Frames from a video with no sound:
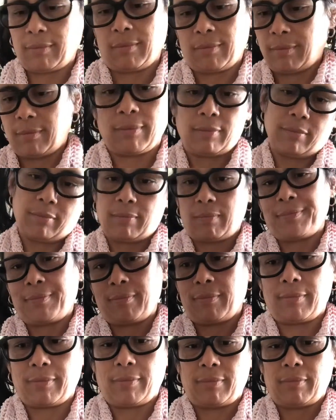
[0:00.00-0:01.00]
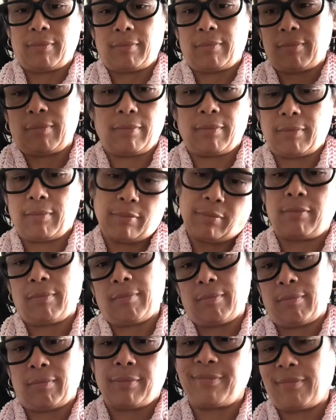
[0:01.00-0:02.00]

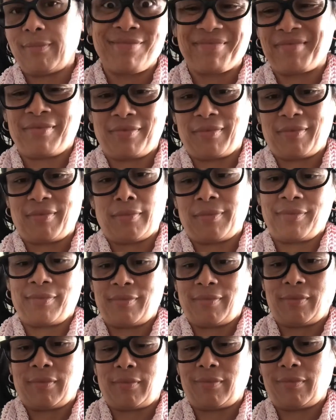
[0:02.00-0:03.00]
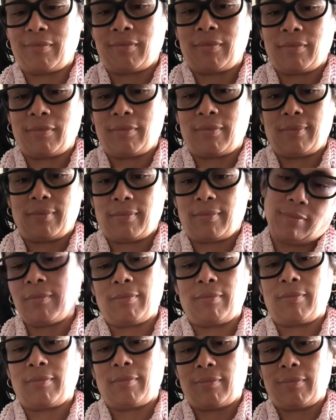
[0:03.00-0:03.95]
[no speech]